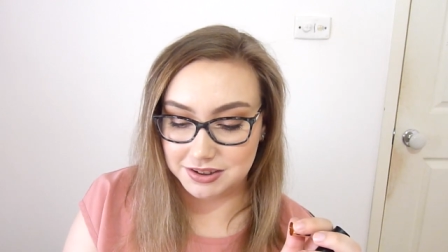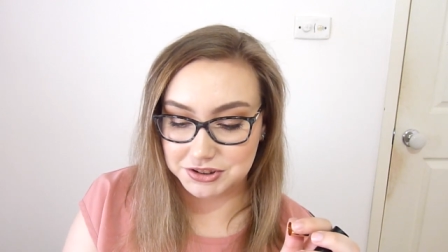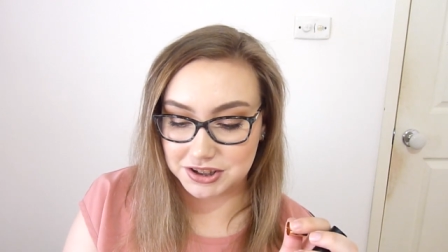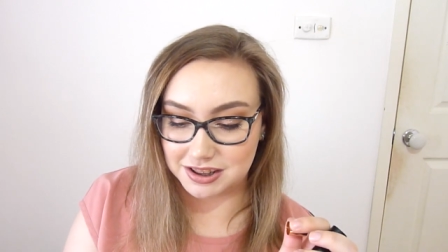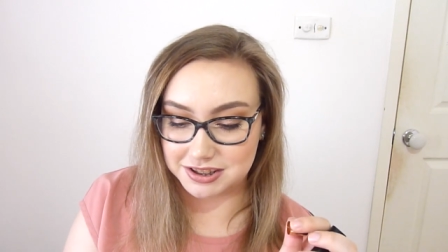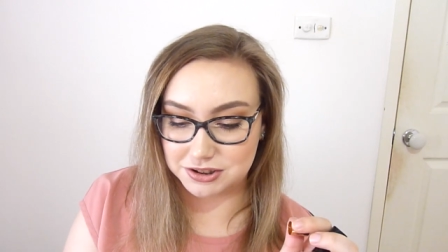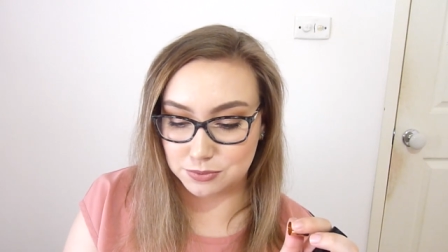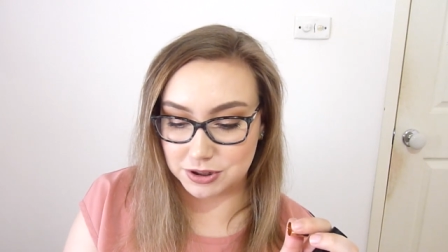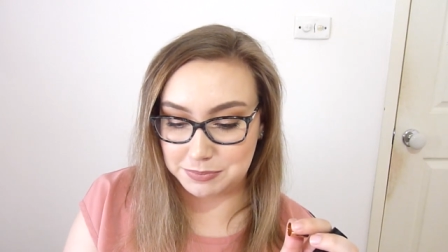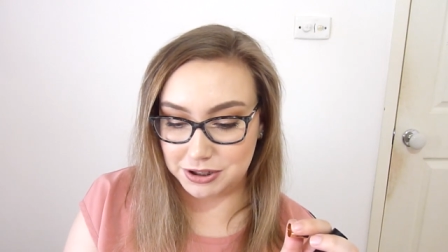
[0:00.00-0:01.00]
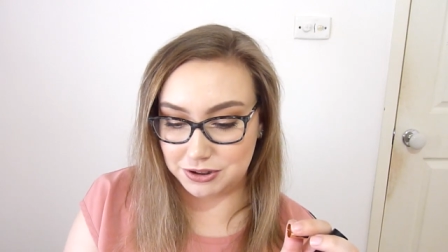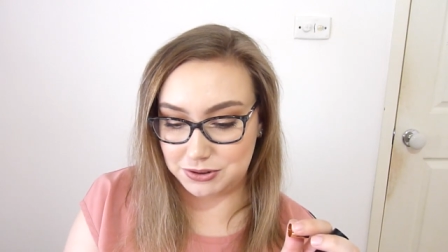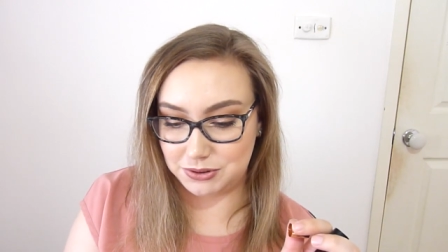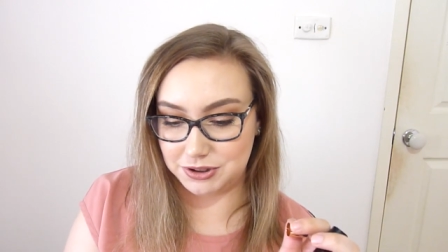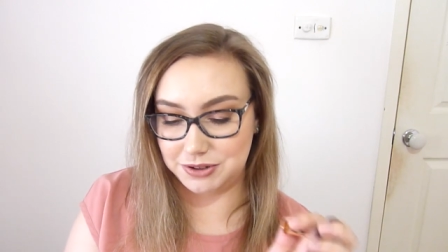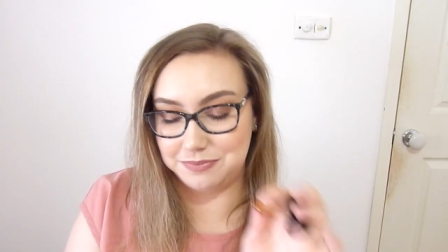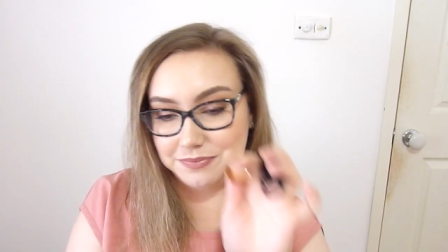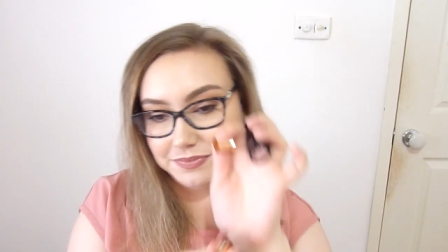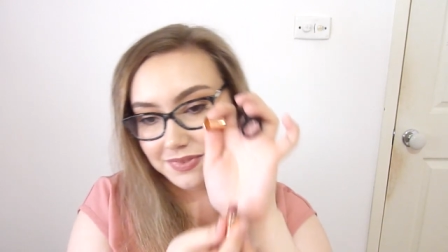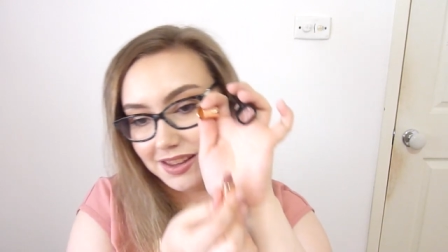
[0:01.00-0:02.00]
Charlotte Tilbury Pillow Talk.
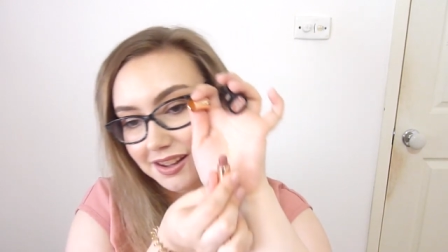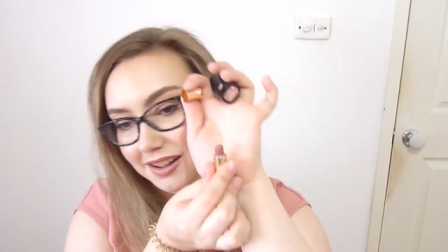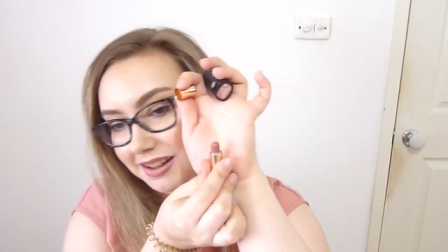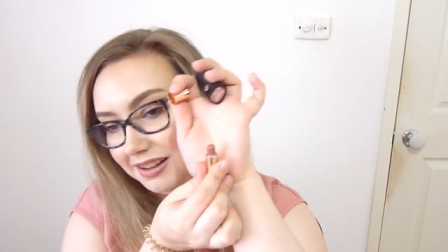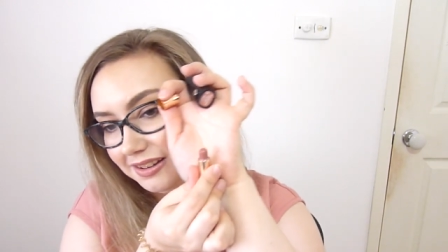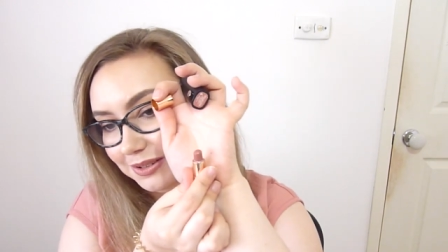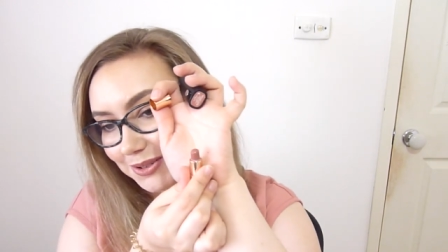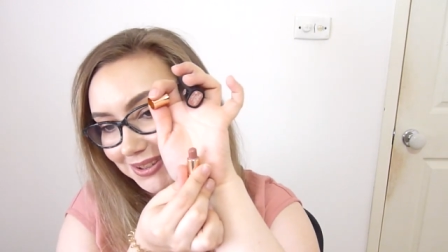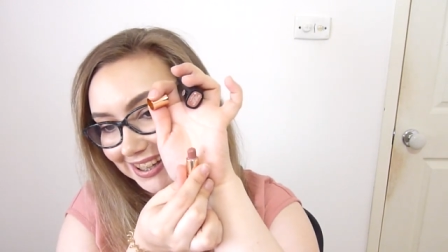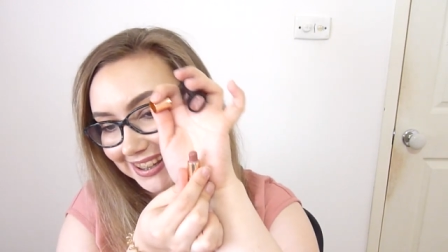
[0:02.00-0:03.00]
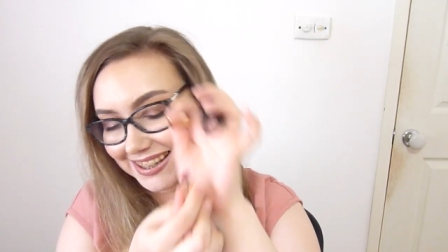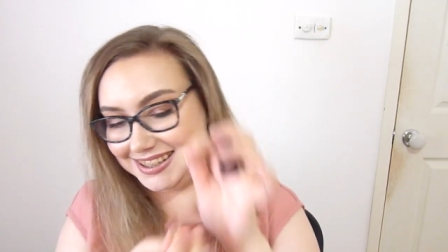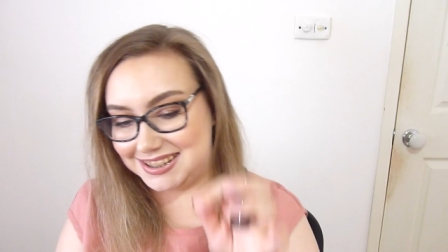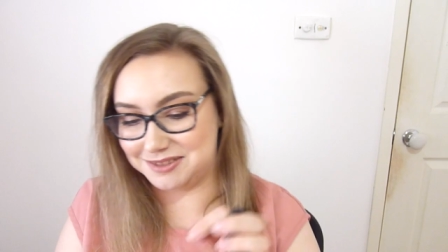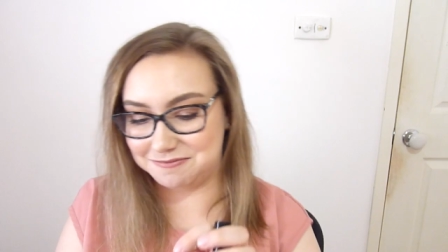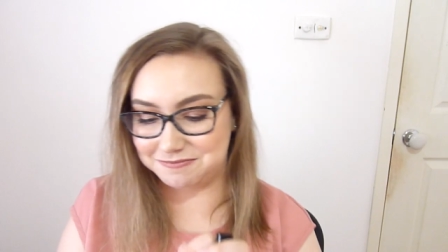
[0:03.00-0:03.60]
Looks like this.